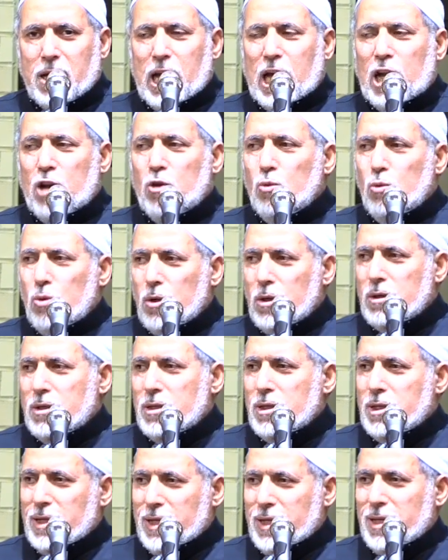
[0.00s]
and
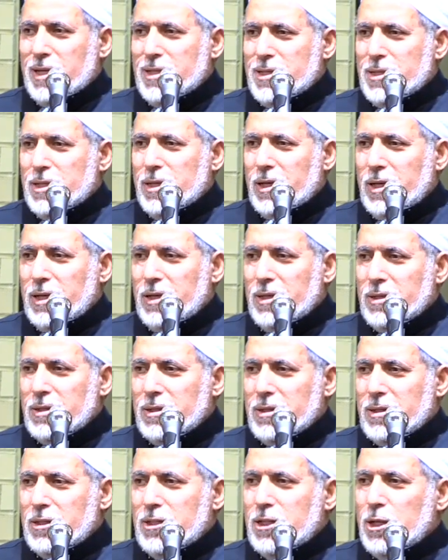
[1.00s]
would easily
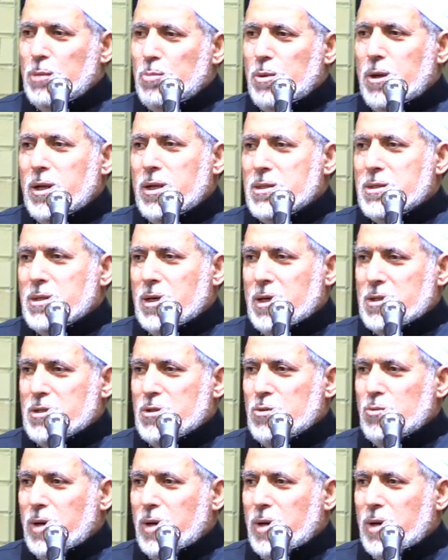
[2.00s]
replace us.